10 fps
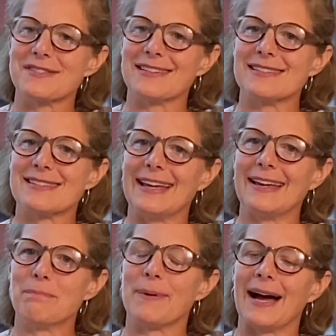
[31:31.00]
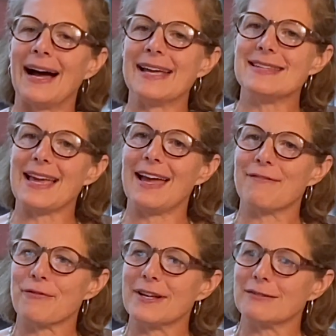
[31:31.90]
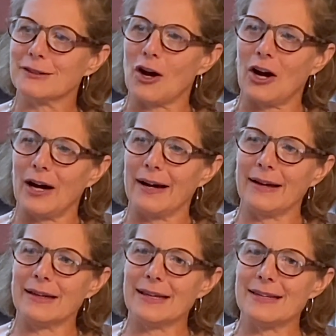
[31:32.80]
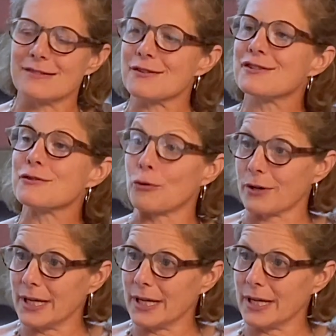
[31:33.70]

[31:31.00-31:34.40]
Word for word: going to say. Behind every law is a story.